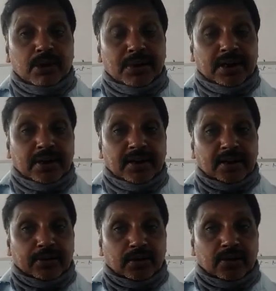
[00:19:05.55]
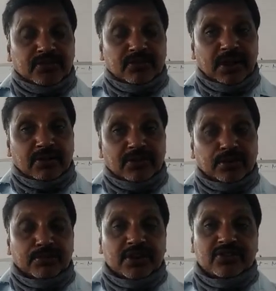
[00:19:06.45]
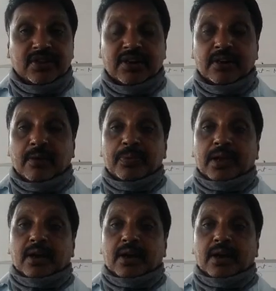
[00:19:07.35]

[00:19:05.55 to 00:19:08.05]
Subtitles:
will be under control of Civil Aviation Ministry